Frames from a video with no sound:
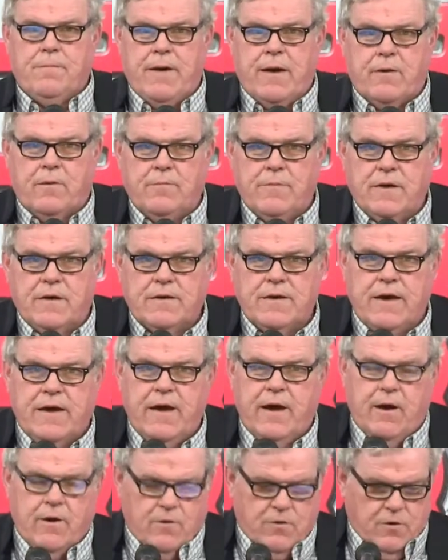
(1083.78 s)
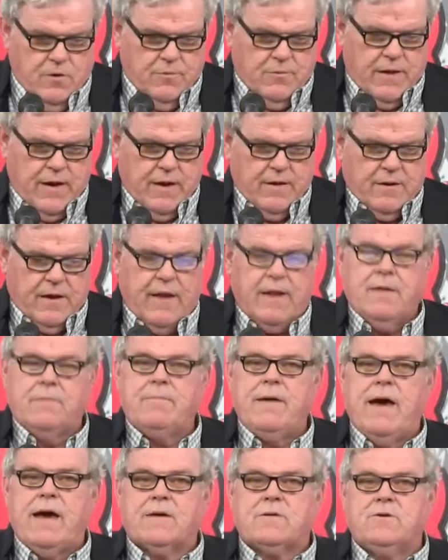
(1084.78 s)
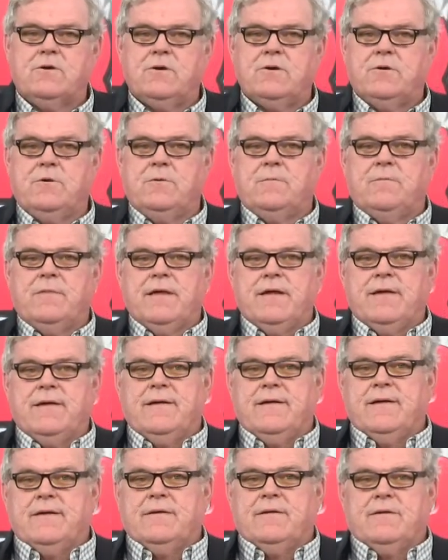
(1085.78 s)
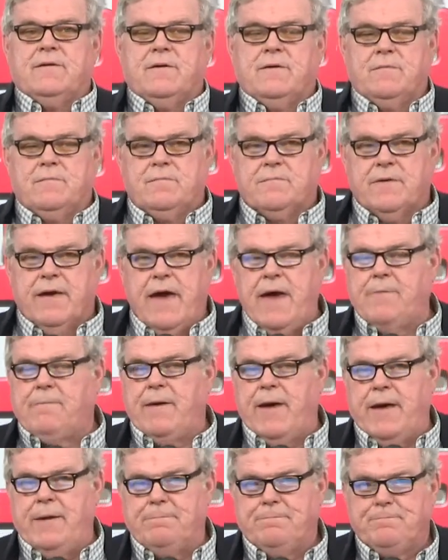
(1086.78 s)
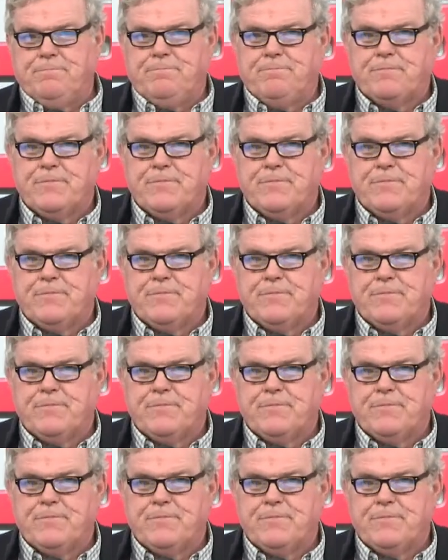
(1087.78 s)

Pat O'Melia here. You there. Getting back to campaign.